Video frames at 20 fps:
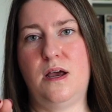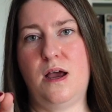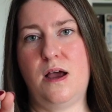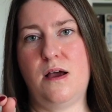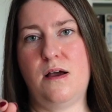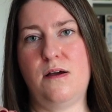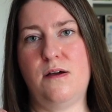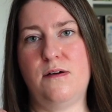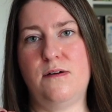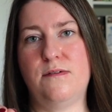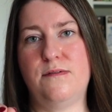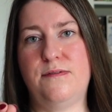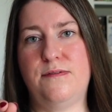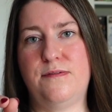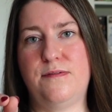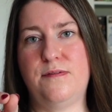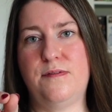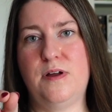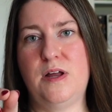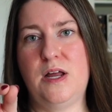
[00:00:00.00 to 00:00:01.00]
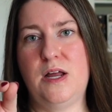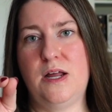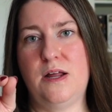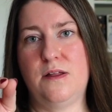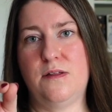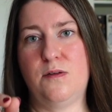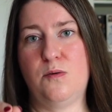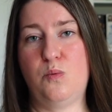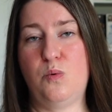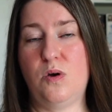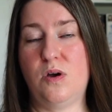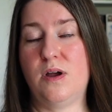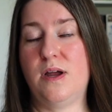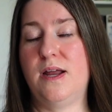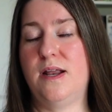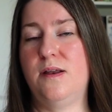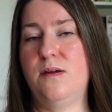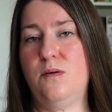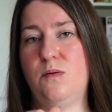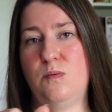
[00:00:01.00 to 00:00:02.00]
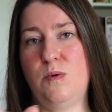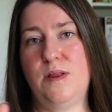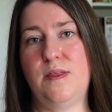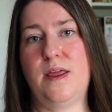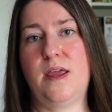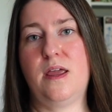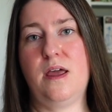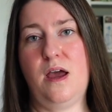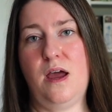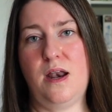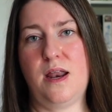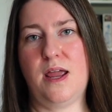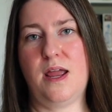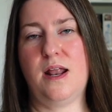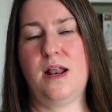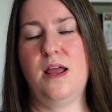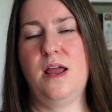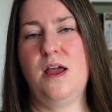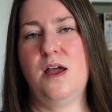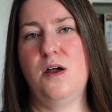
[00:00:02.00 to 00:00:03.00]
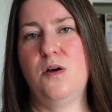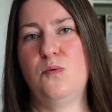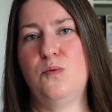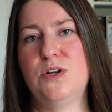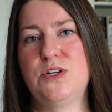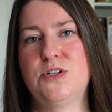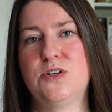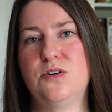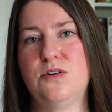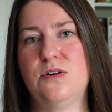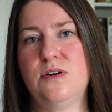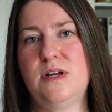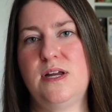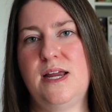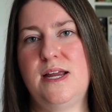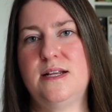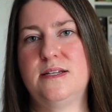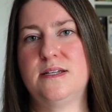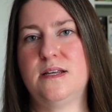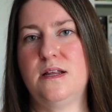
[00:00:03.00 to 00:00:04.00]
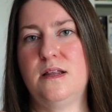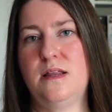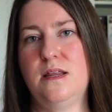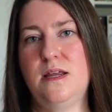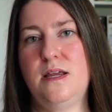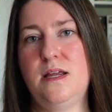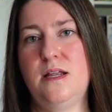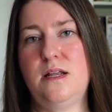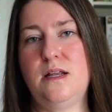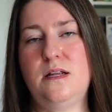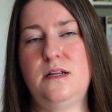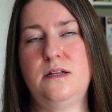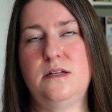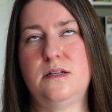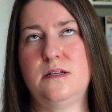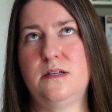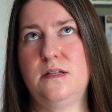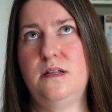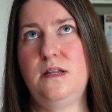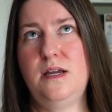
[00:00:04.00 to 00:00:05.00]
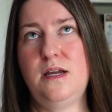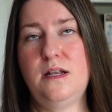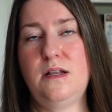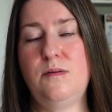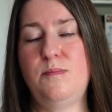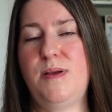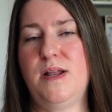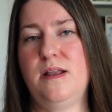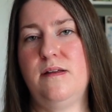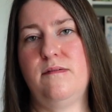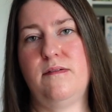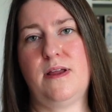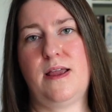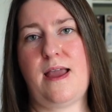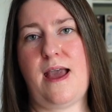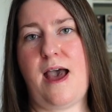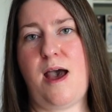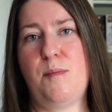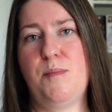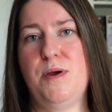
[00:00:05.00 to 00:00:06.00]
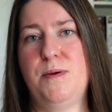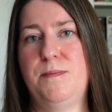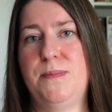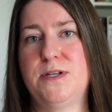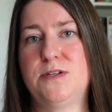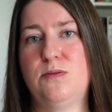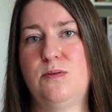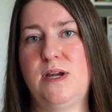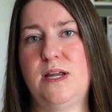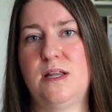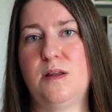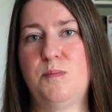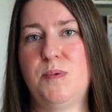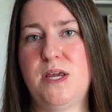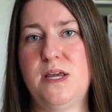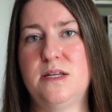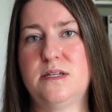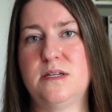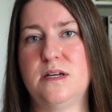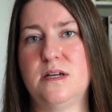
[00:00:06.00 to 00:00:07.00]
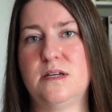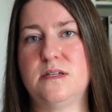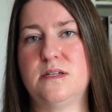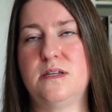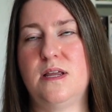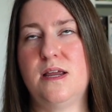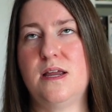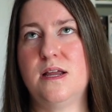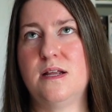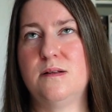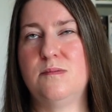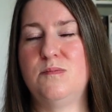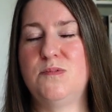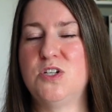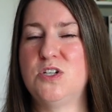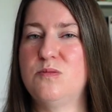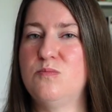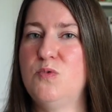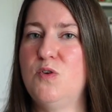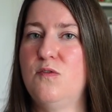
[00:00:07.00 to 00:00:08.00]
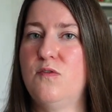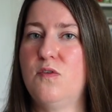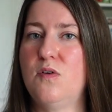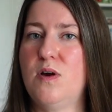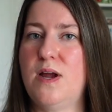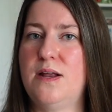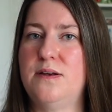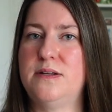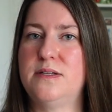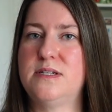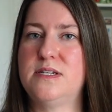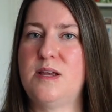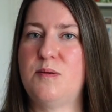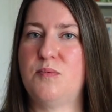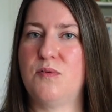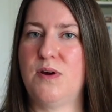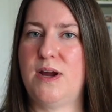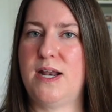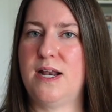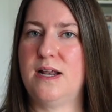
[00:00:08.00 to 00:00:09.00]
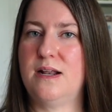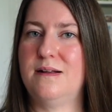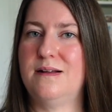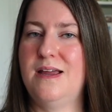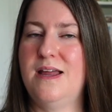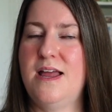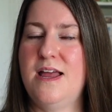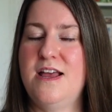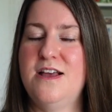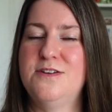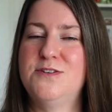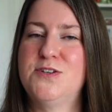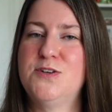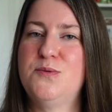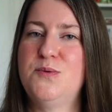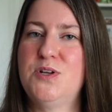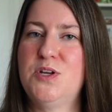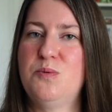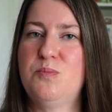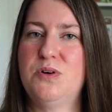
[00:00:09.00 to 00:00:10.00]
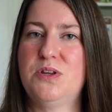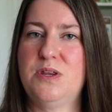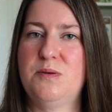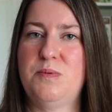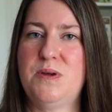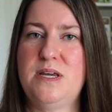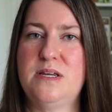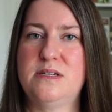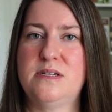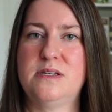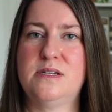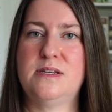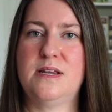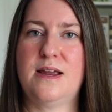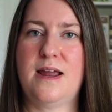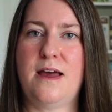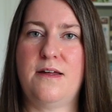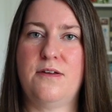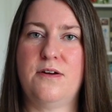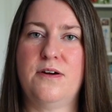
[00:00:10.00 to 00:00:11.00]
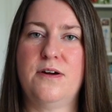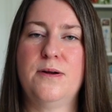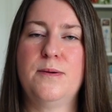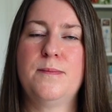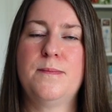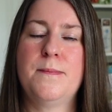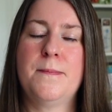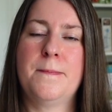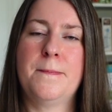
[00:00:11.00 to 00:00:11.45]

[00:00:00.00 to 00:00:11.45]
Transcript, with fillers: of the wood when they cut it, which creates a little, little bit of a gap between the pieces. They can just move around and separate it. So when you put the pieces together,